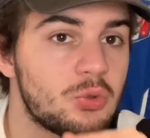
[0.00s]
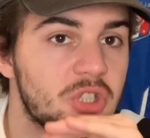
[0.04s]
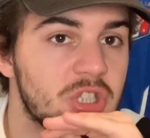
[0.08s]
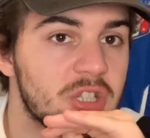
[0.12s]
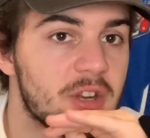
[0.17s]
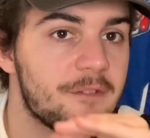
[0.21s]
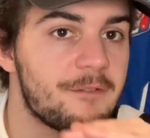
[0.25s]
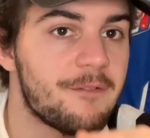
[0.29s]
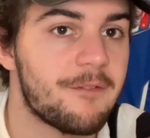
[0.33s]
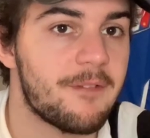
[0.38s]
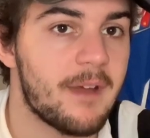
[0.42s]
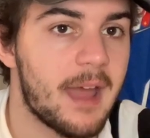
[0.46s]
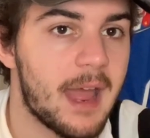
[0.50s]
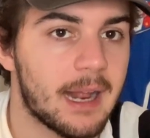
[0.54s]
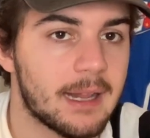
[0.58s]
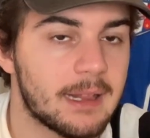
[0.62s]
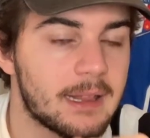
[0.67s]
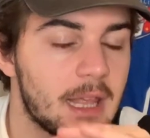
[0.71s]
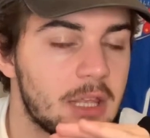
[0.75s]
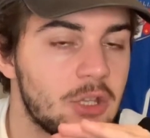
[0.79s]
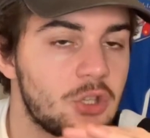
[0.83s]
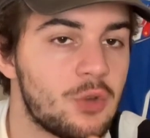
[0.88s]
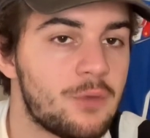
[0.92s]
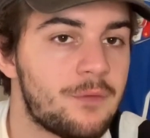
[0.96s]
to the fact
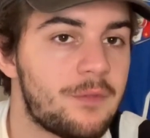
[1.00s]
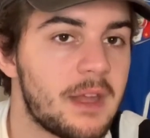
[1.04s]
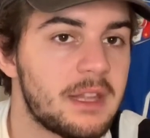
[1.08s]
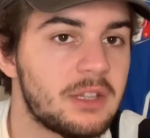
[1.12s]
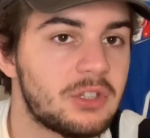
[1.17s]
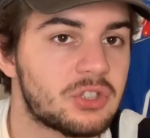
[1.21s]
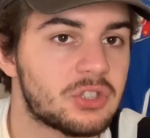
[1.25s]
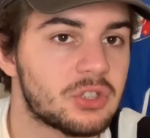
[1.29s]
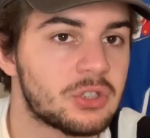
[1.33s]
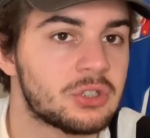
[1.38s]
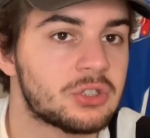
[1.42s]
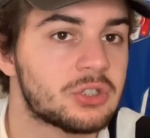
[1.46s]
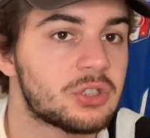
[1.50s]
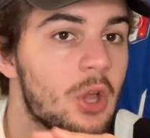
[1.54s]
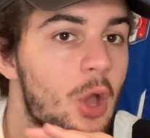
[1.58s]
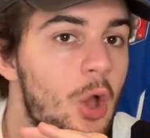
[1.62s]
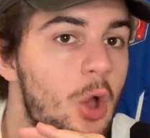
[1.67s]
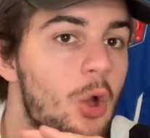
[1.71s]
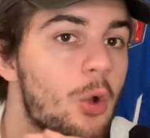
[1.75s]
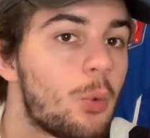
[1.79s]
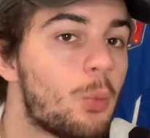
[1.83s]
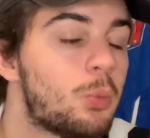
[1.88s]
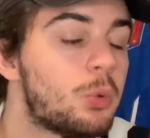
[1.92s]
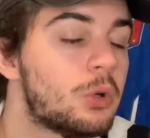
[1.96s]
that Juventus
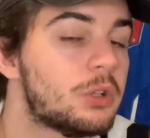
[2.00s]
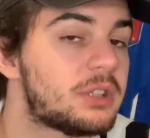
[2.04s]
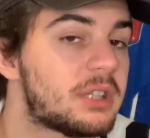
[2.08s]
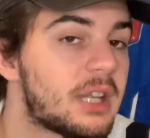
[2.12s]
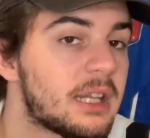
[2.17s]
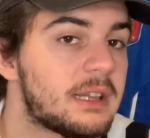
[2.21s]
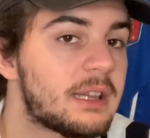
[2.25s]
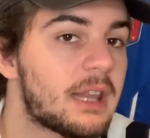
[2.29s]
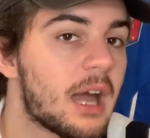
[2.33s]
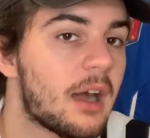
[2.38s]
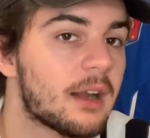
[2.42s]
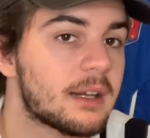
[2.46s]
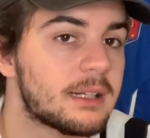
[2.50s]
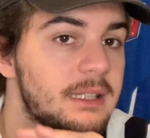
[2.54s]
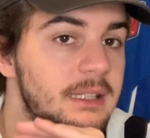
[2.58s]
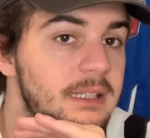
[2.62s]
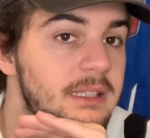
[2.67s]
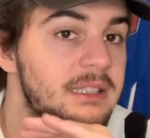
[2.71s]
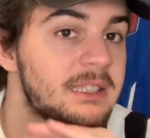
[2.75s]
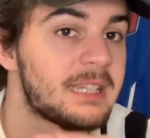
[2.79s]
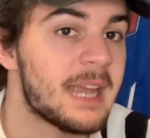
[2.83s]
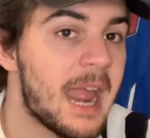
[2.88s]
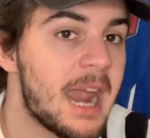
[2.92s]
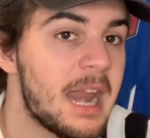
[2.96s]
were
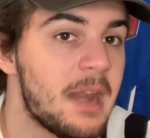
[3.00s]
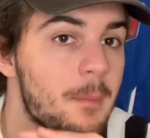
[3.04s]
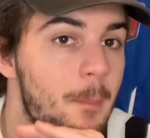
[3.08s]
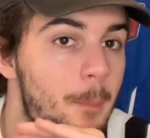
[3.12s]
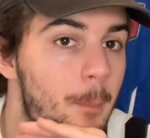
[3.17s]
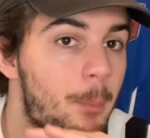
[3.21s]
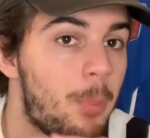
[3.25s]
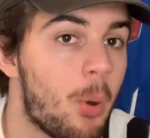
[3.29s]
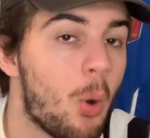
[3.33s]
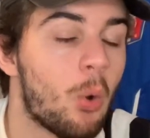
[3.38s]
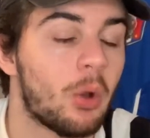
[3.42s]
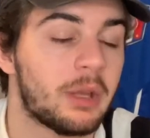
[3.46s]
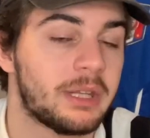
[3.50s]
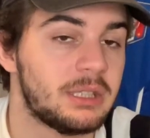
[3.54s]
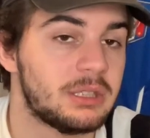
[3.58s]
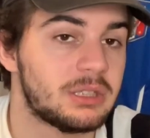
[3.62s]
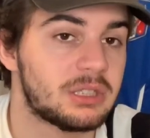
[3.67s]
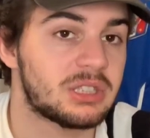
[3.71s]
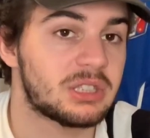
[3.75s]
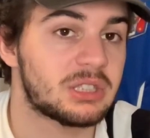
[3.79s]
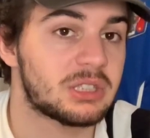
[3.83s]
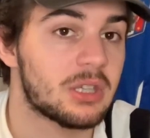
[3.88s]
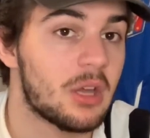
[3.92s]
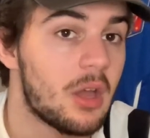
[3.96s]
deducted 10
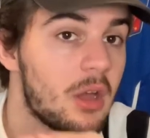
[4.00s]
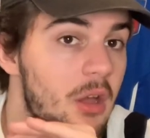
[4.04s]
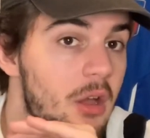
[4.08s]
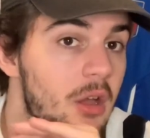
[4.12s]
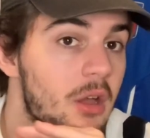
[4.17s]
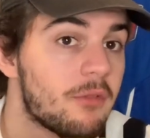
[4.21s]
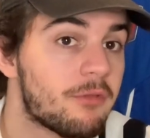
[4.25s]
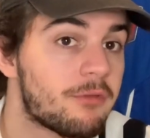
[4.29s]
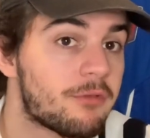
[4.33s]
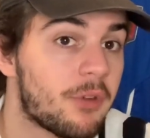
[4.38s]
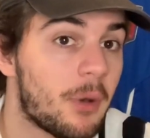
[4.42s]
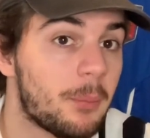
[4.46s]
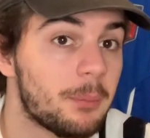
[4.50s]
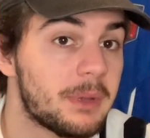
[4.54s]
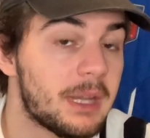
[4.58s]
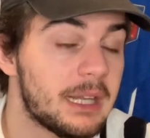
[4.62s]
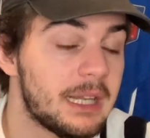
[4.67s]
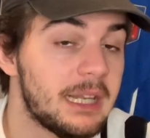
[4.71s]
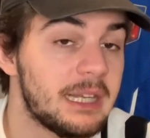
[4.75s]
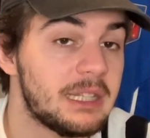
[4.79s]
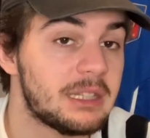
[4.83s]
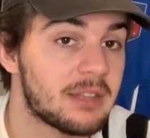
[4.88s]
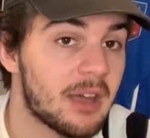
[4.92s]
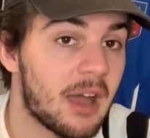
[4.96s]
points from the
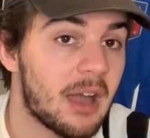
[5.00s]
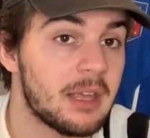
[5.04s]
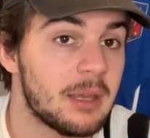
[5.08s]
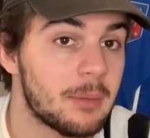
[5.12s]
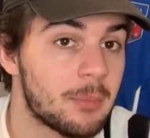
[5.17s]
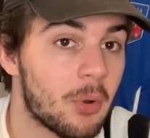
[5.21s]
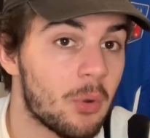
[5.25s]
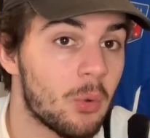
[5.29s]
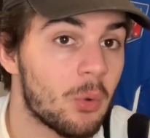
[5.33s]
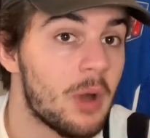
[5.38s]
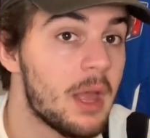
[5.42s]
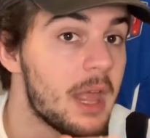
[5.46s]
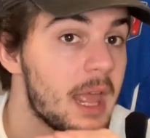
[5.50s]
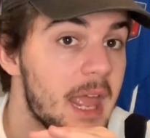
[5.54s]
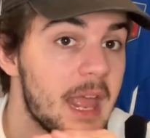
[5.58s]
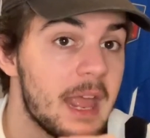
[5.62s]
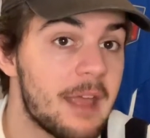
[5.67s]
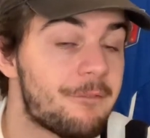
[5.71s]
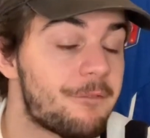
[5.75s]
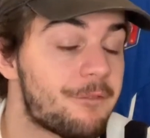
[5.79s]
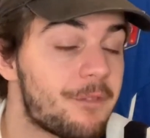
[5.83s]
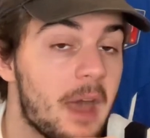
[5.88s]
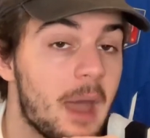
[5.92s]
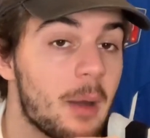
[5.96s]
league table.
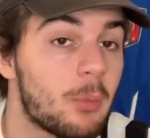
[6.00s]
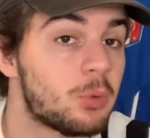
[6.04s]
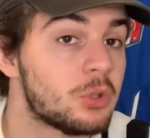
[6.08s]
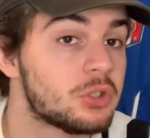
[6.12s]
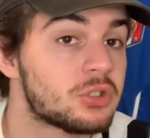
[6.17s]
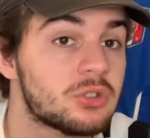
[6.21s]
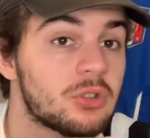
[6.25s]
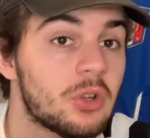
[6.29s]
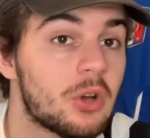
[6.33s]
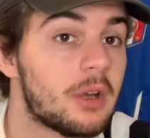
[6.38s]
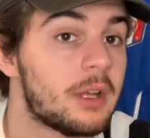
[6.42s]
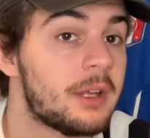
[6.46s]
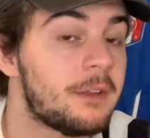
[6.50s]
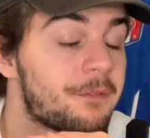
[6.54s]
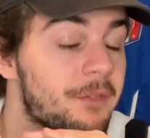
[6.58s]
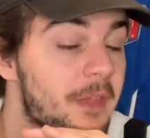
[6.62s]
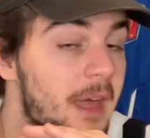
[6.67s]
If that was not